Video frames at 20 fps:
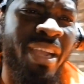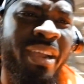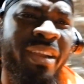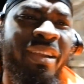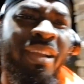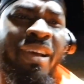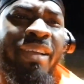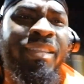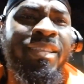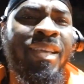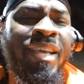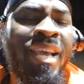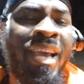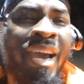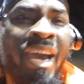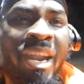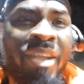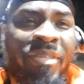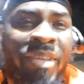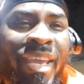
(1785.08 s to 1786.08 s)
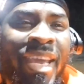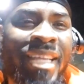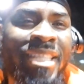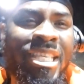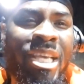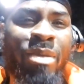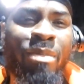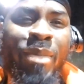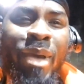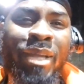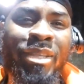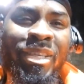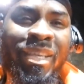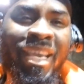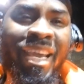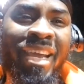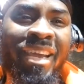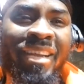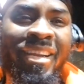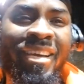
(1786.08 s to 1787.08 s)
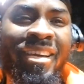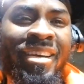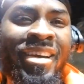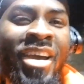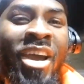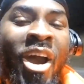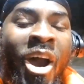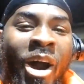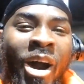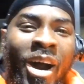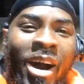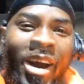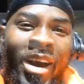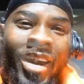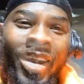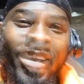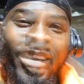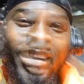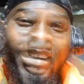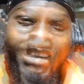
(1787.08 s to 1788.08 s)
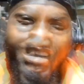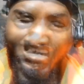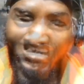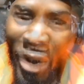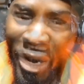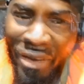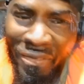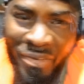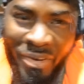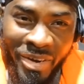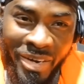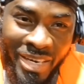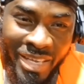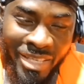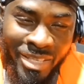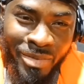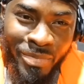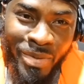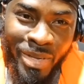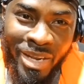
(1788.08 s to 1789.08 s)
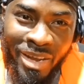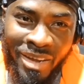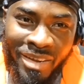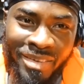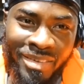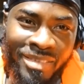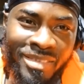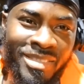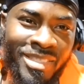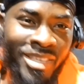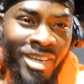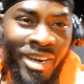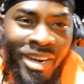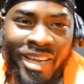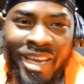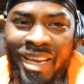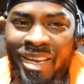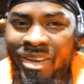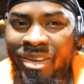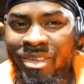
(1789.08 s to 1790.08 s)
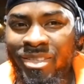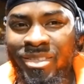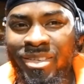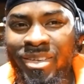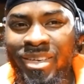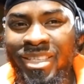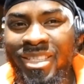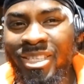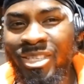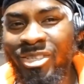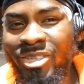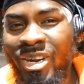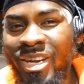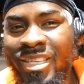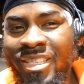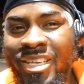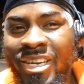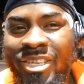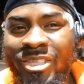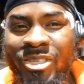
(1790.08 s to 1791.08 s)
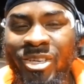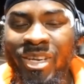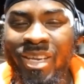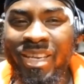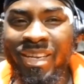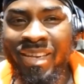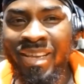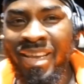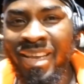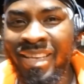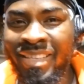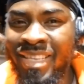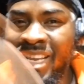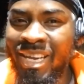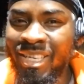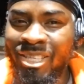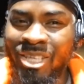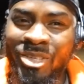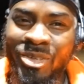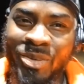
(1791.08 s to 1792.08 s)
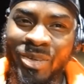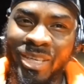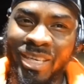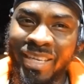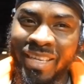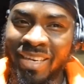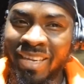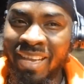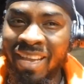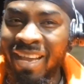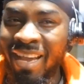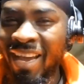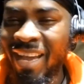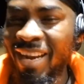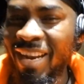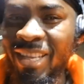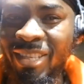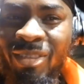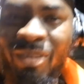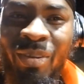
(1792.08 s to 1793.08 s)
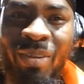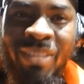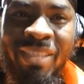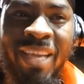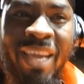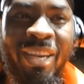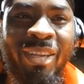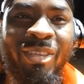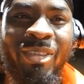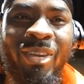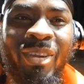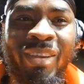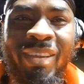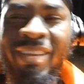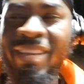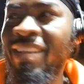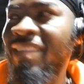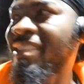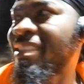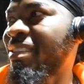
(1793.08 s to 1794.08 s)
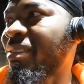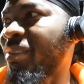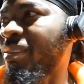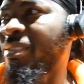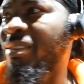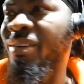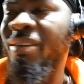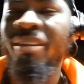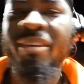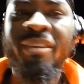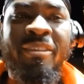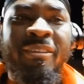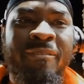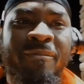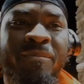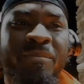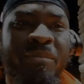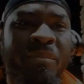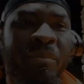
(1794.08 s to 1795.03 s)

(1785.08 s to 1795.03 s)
or not, and if it can take me back to Canada, or whatever needs to be done, it's gonna get done. So this is TriStars Trucking. Thanks for tuning in, and let's go inside the truck and see what's going on.